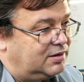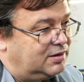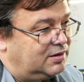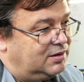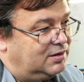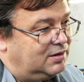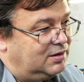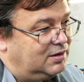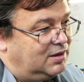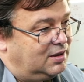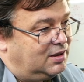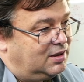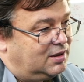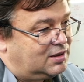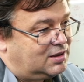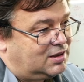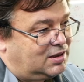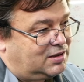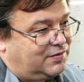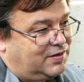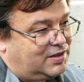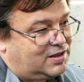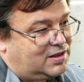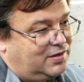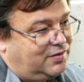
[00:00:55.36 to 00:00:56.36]

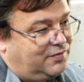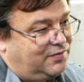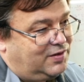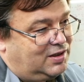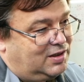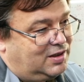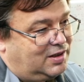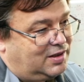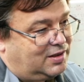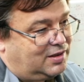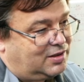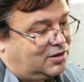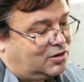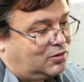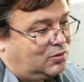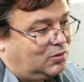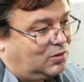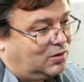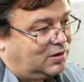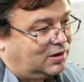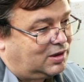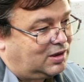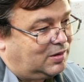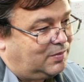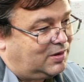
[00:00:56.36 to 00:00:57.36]
Consequently, we can see that the
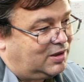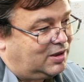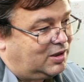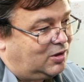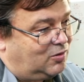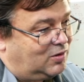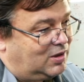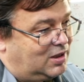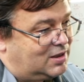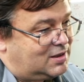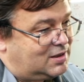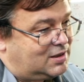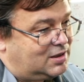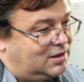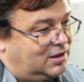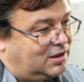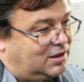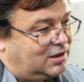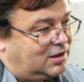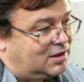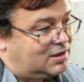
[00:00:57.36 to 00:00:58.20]
efficiency is